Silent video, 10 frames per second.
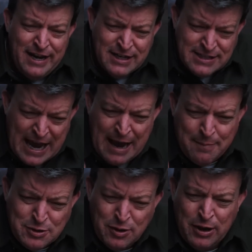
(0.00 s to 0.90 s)
is
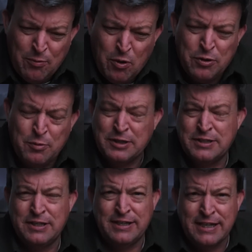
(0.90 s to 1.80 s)
absolutely
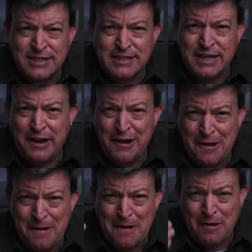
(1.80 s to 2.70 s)
worthless. This is a
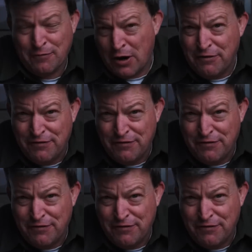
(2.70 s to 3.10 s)
very